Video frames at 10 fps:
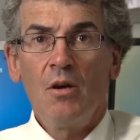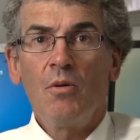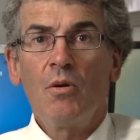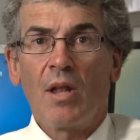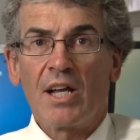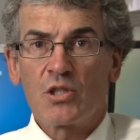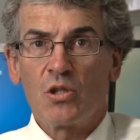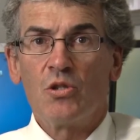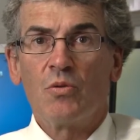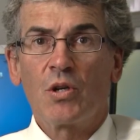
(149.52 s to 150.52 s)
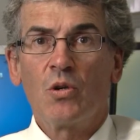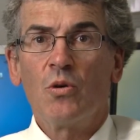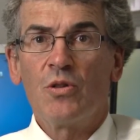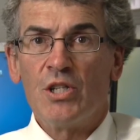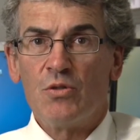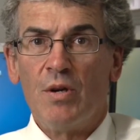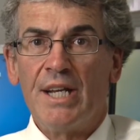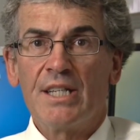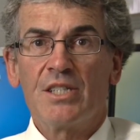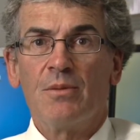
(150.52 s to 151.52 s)
We will ask you to record these
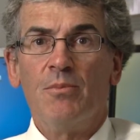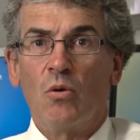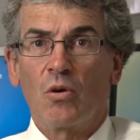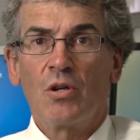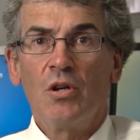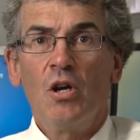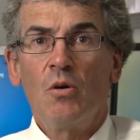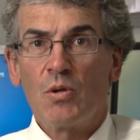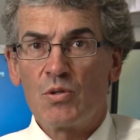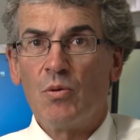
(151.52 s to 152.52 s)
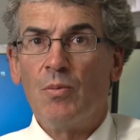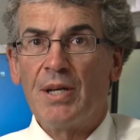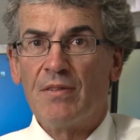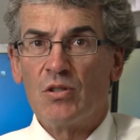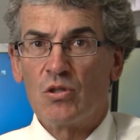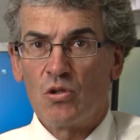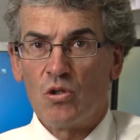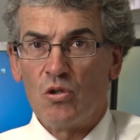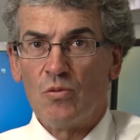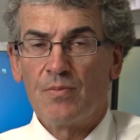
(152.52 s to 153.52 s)
readings in a book, which will be given to
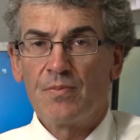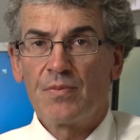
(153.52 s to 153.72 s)
you.